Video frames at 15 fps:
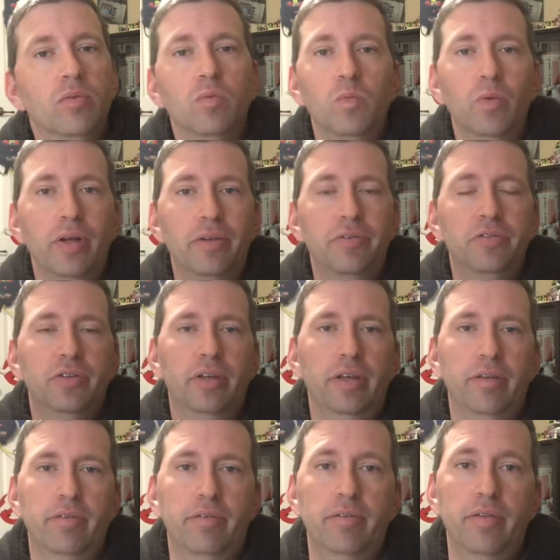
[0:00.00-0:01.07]
which
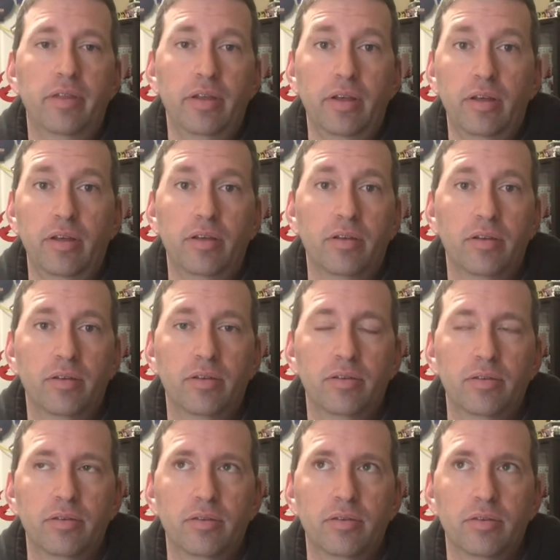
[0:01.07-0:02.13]
is the
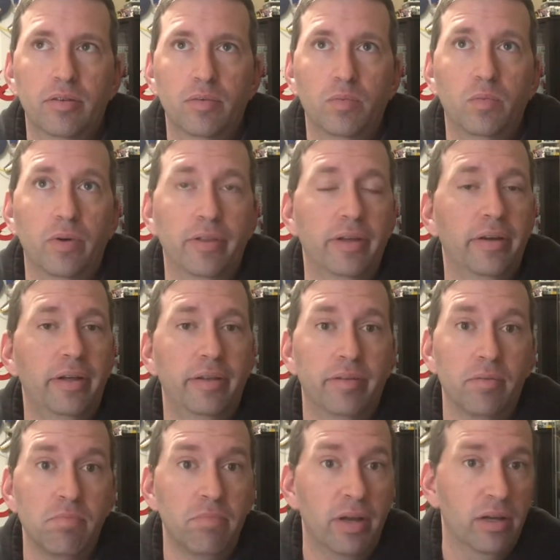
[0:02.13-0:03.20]
one that needs a
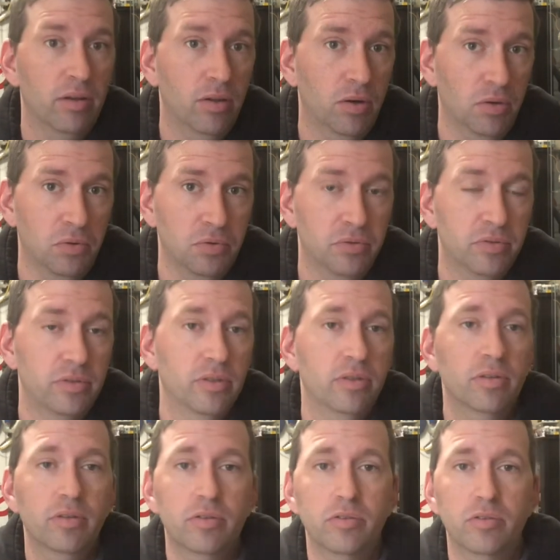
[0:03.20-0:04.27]
male host.
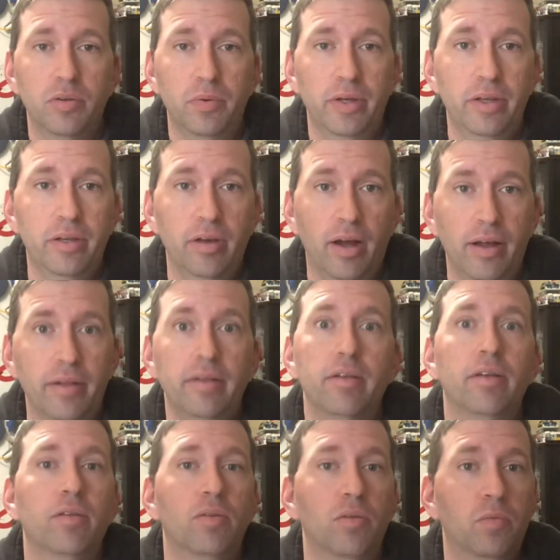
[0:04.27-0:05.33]
So he caught
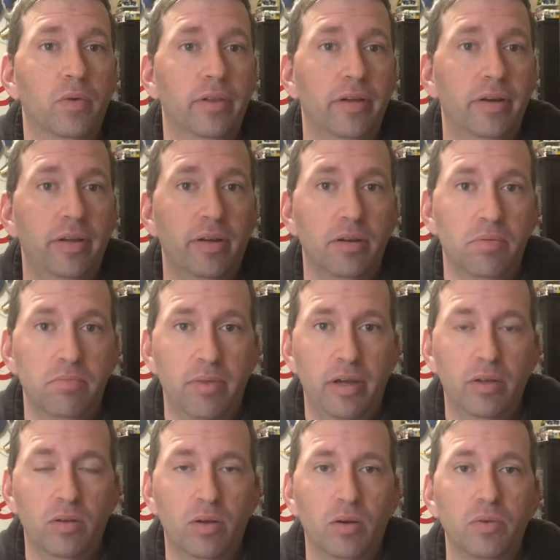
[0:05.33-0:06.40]
the one that needed a
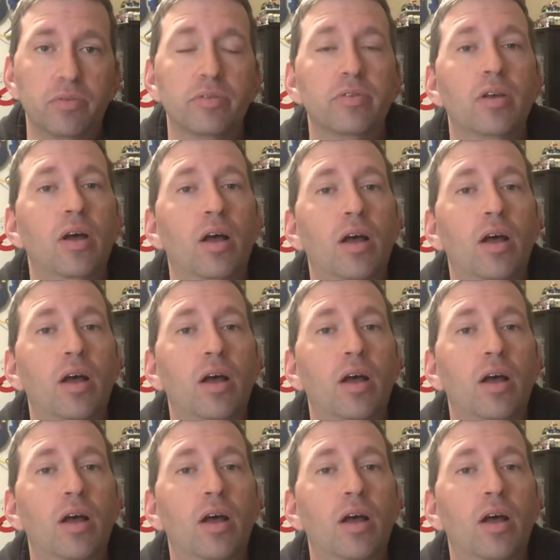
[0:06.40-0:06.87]
male host.